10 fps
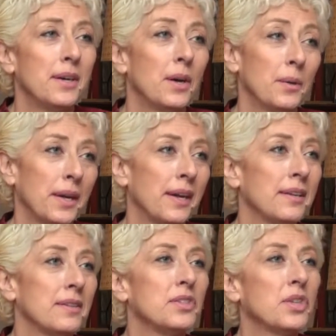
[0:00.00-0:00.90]

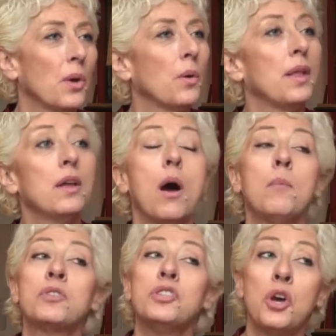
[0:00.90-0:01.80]
Okay, so, and
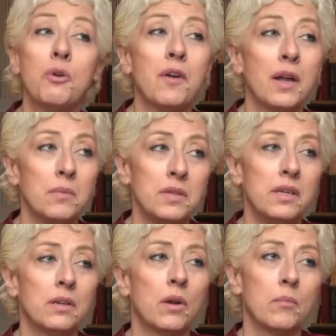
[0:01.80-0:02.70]
almost no vitamin
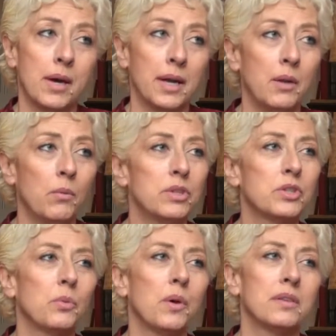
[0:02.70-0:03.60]
D in her body,
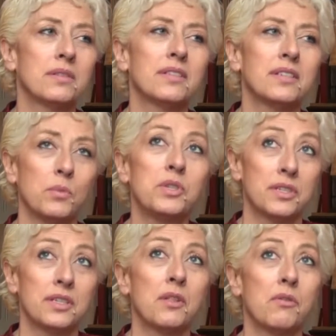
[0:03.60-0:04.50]
which
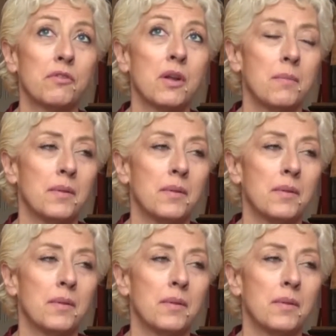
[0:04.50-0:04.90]
is another